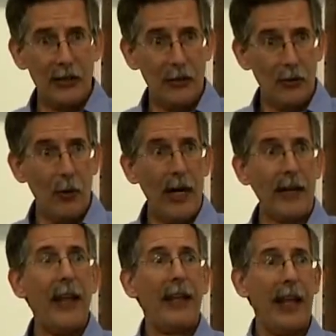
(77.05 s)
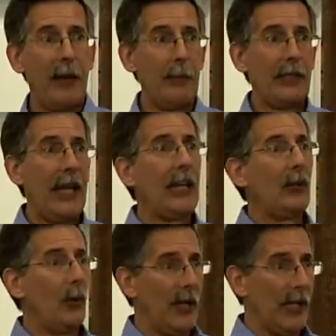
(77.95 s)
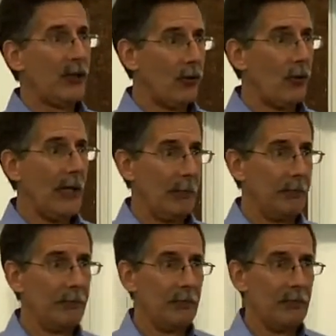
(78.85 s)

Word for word: strength that have been taken to an extreme.